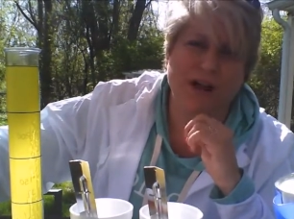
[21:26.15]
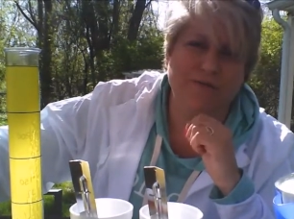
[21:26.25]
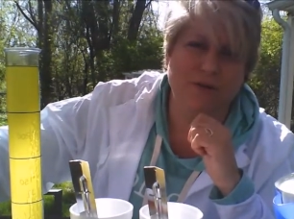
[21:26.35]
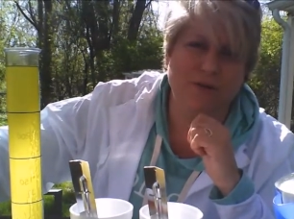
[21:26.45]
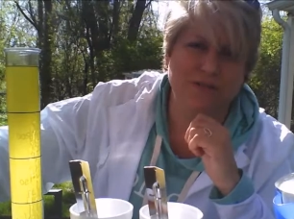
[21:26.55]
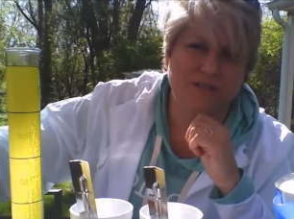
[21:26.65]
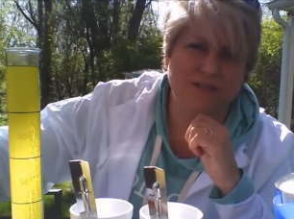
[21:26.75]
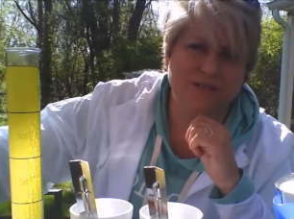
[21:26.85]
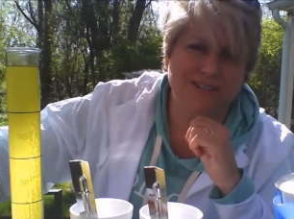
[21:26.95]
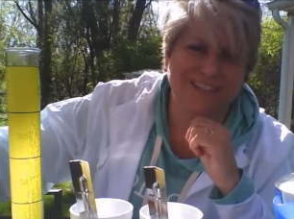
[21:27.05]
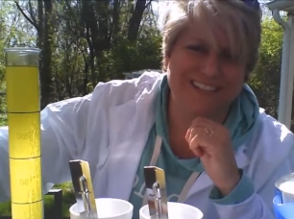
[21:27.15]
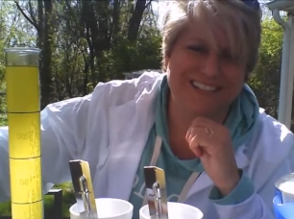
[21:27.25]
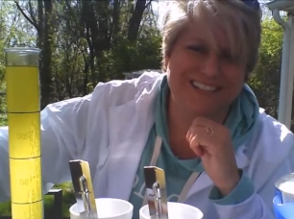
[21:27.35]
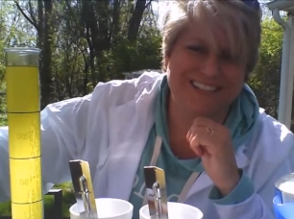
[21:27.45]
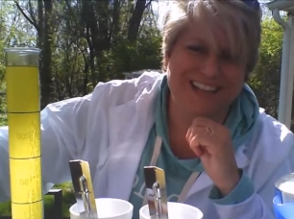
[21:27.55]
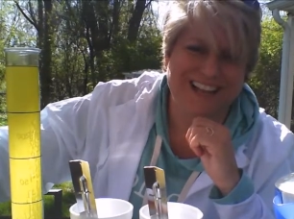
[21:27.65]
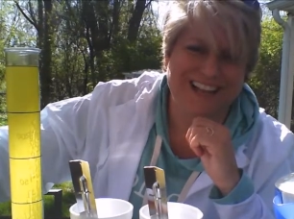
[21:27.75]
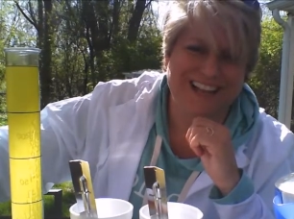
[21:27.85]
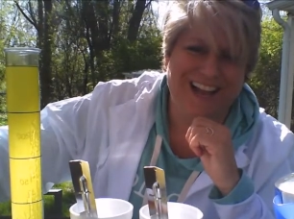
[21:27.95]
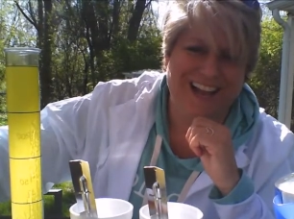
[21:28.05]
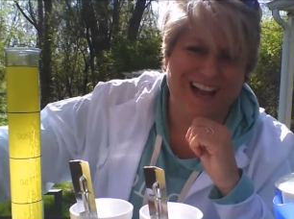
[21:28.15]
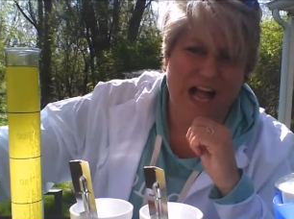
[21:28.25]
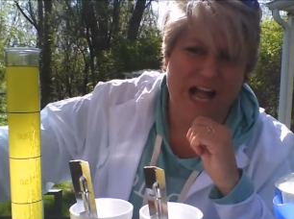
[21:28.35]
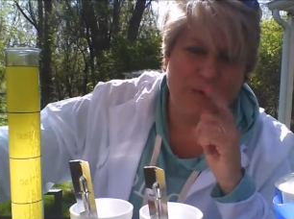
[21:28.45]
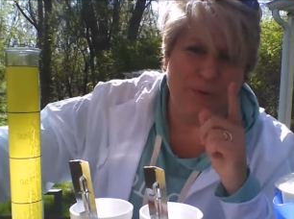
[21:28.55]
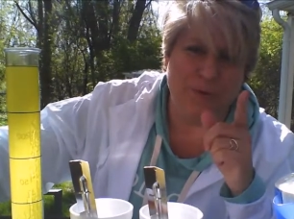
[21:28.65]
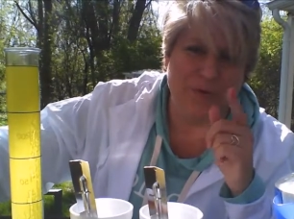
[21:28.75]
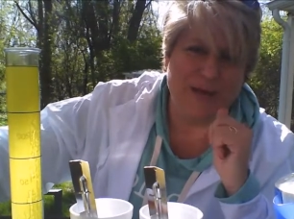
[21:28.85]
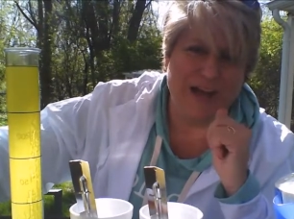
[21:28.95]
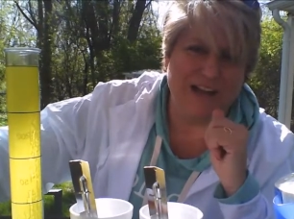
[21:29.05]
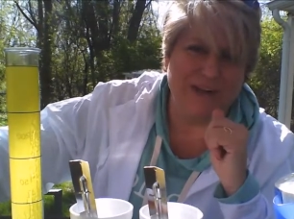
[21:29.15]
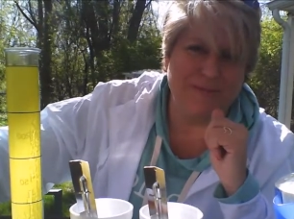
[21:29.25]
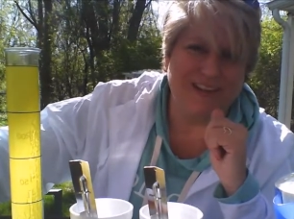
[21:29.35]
your results, and we'll be back in a minute.